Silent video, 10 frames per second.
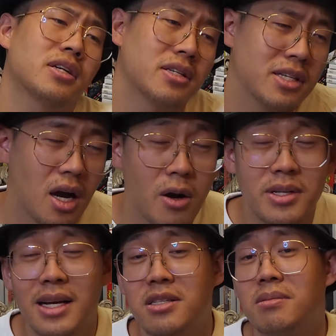because he always
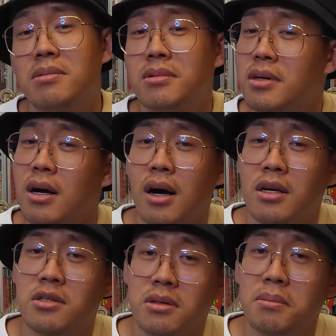has some
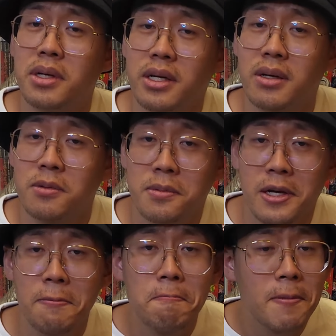awesome pickups, man.